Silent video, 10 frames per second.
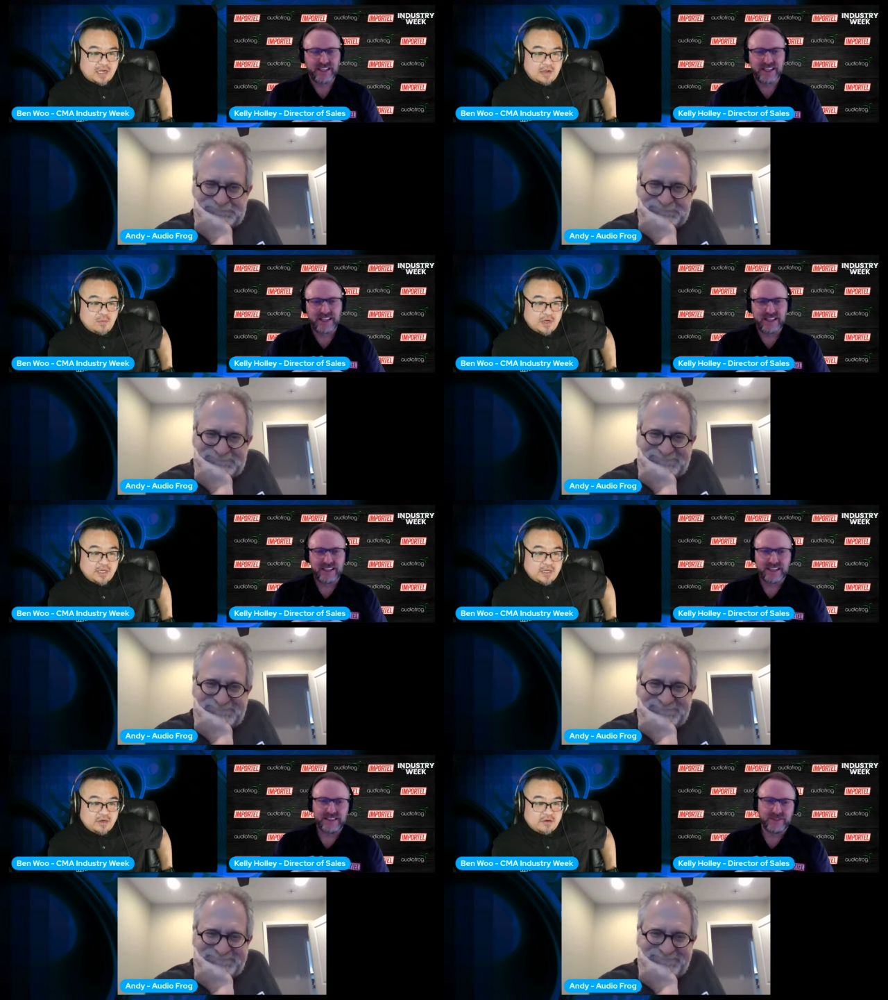Speaker 1: I want to
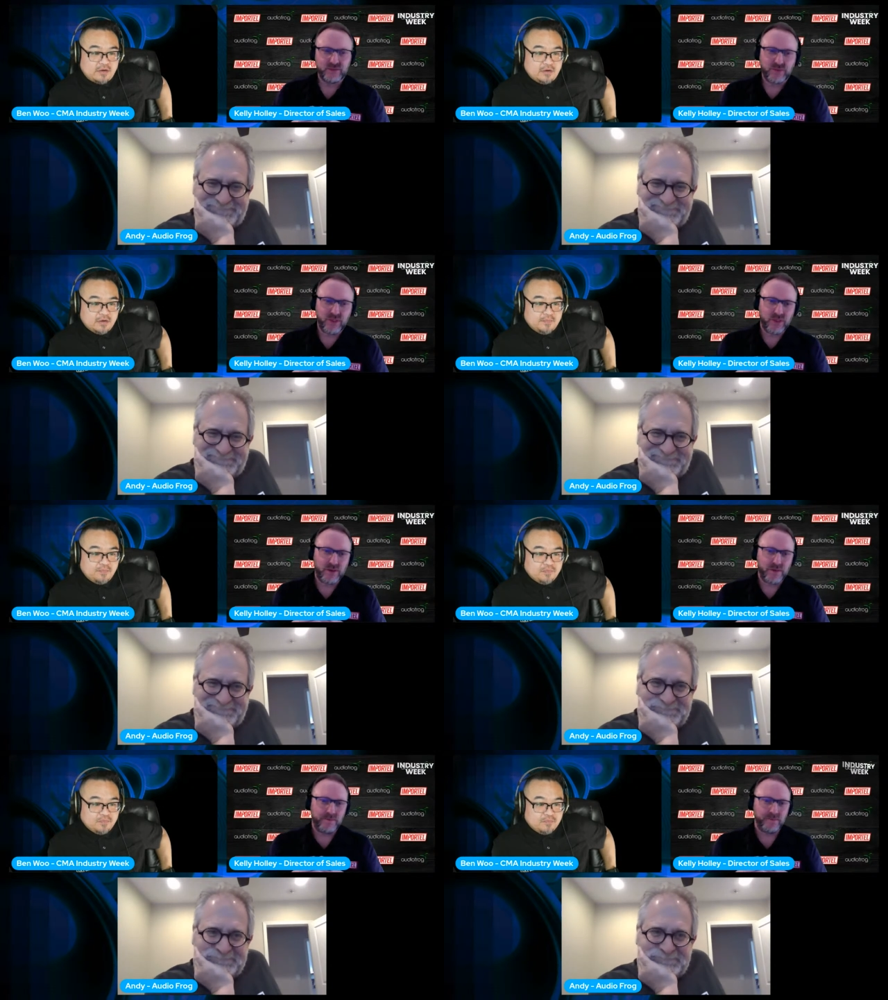hear
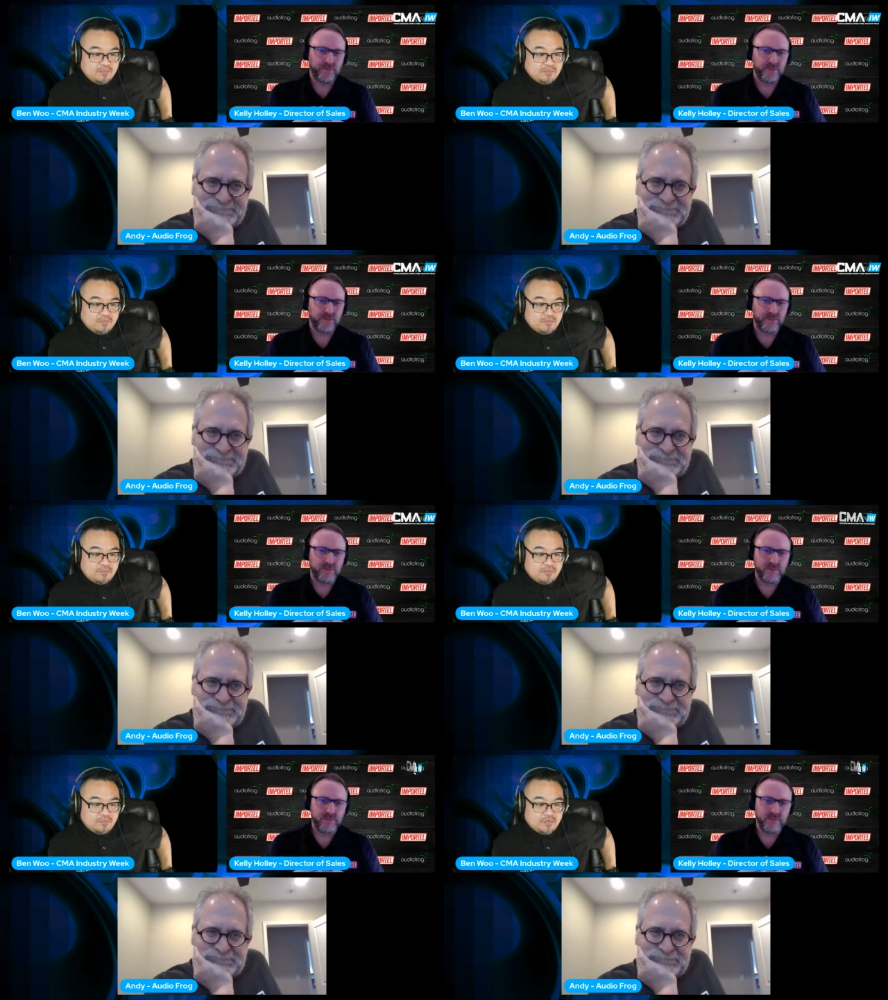
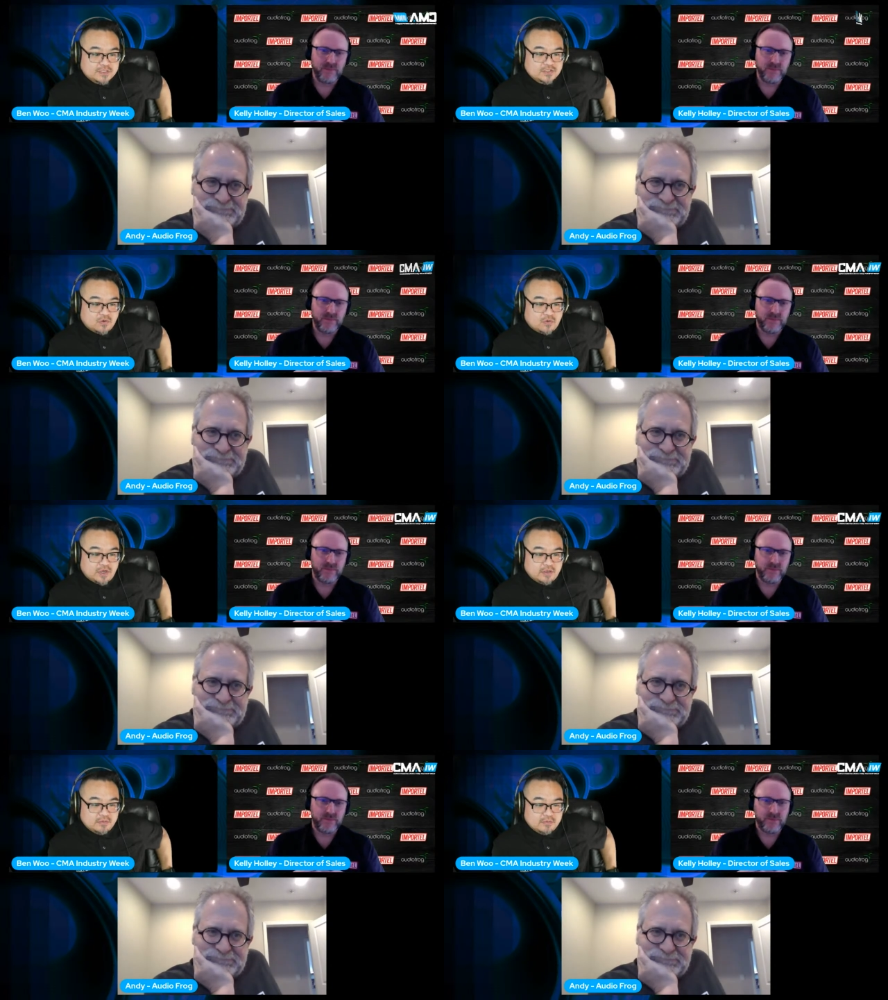the
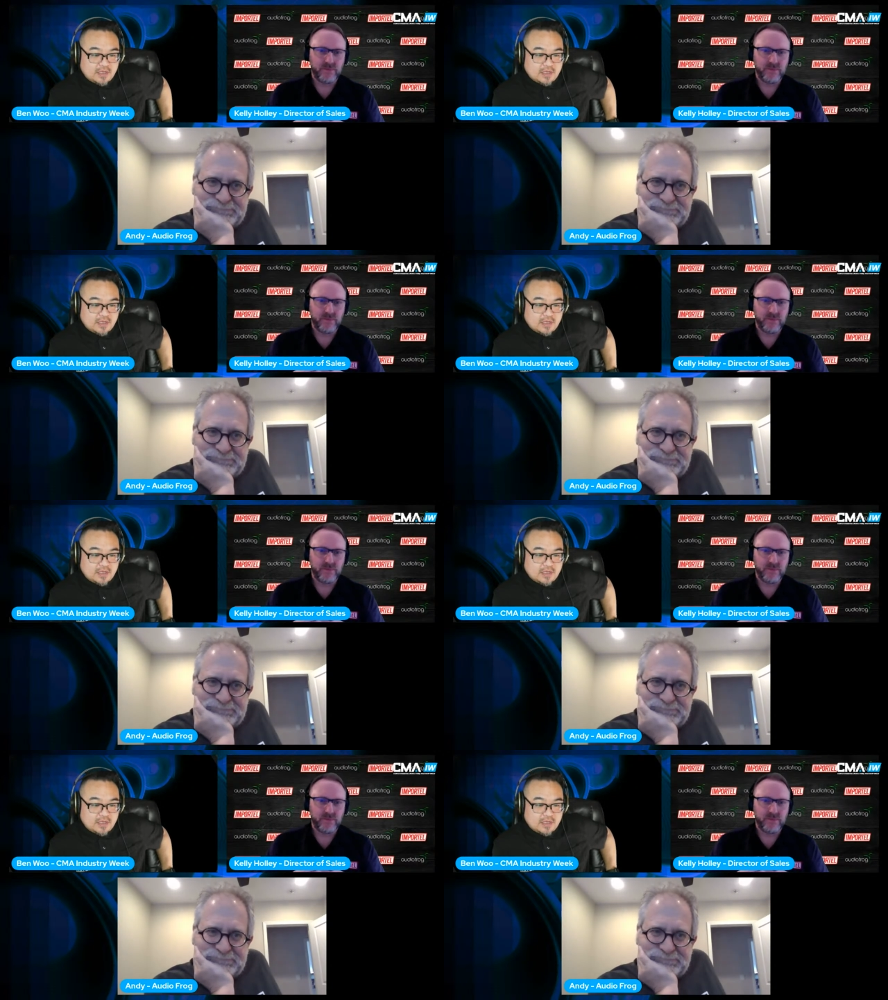story.